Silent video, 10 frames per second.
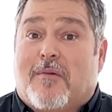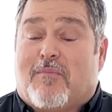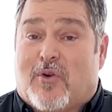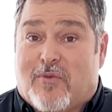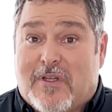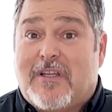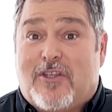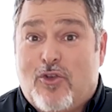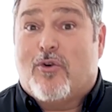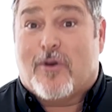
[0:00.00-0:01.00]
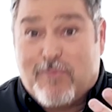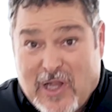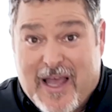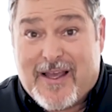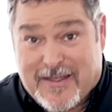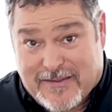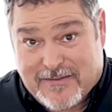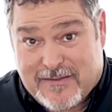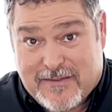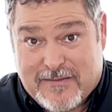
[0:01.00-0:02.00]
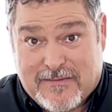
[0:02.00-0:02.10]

but really you are blind.